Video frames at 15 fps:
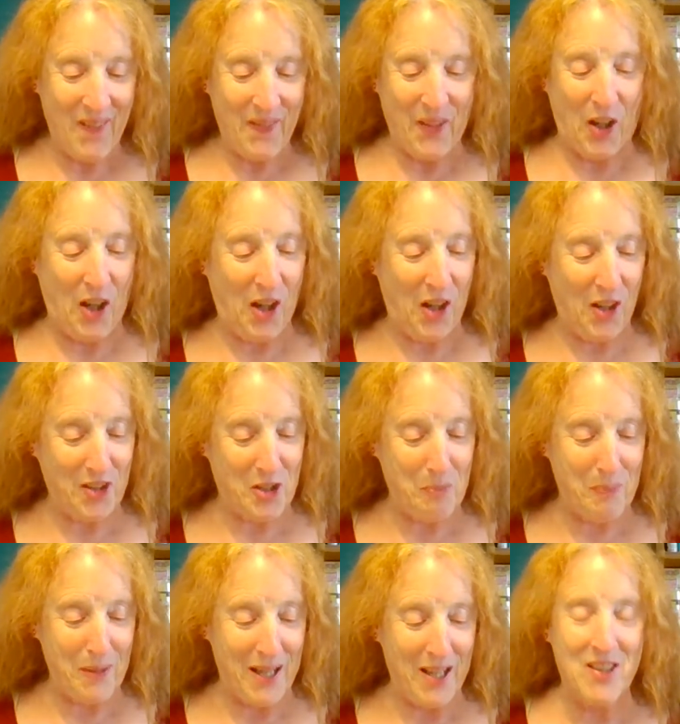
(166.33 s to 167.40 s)
are hard to
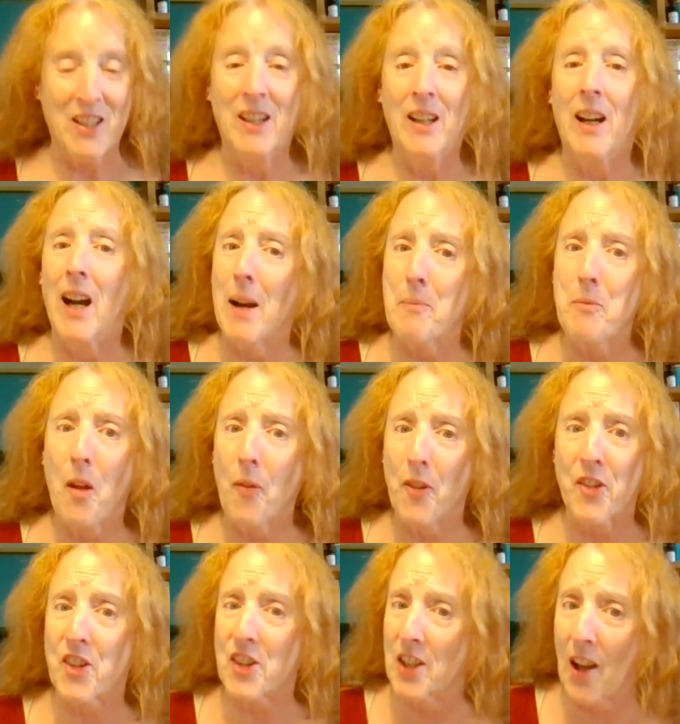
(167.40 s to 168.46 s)
beat, I am not the
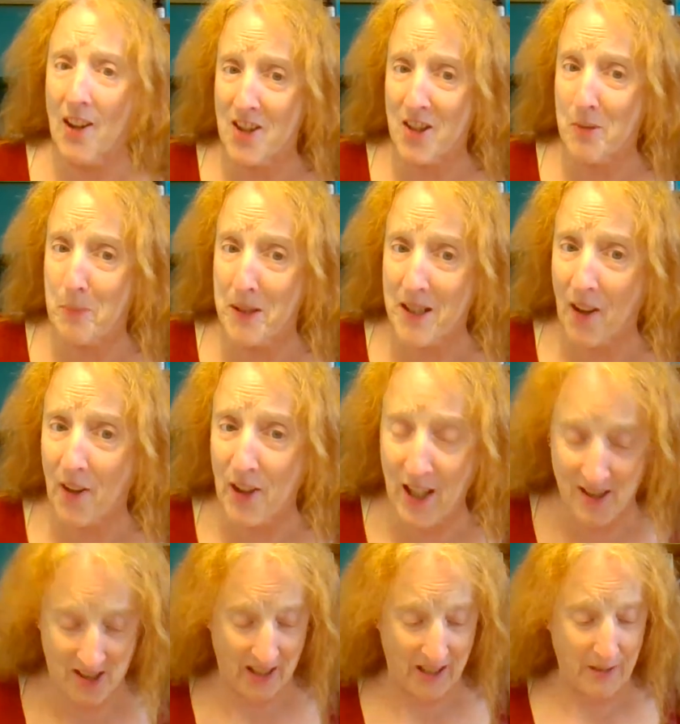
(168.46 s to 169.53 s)
slightest bit
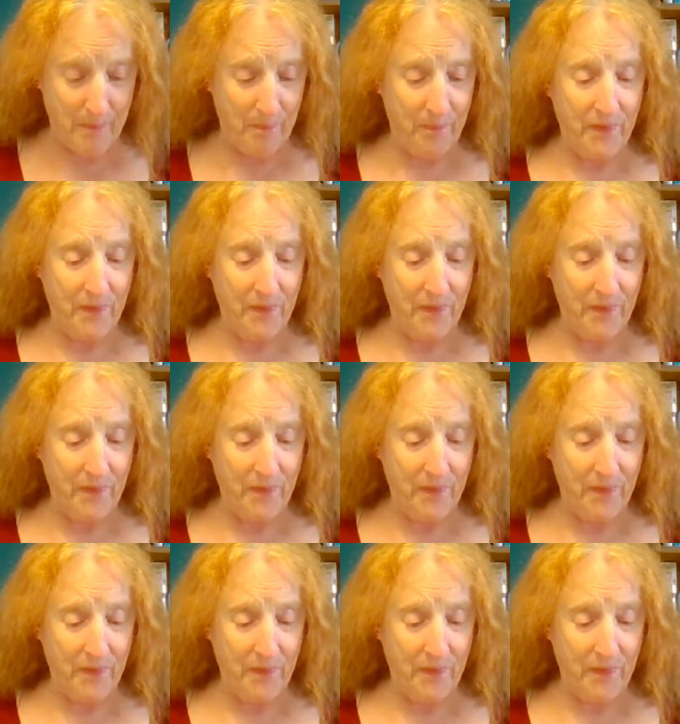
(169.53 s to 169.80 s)
athletic.